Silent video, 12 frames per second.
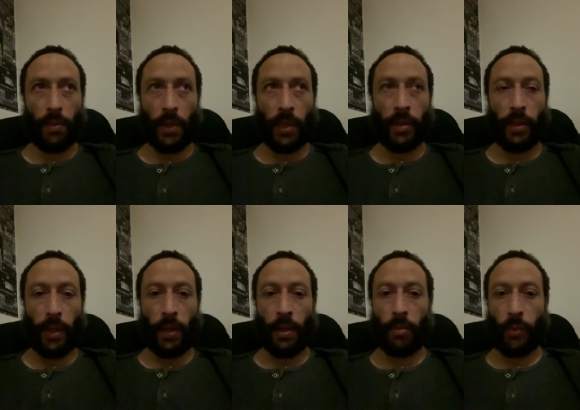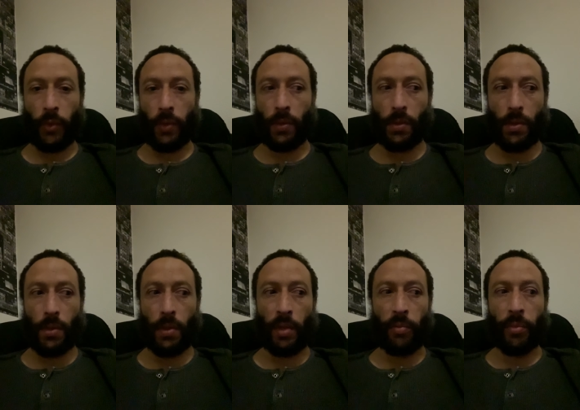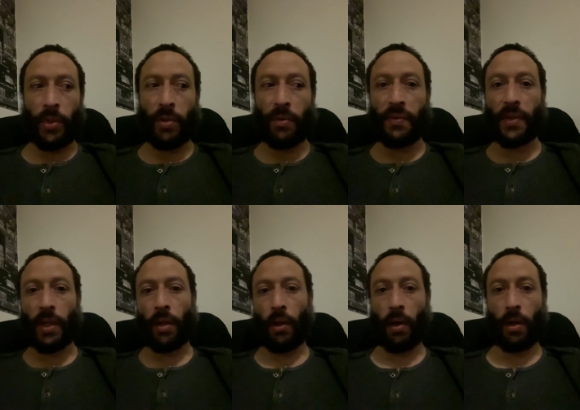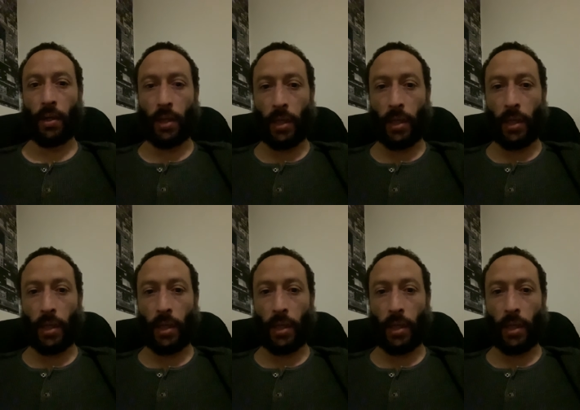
other animals and moved along.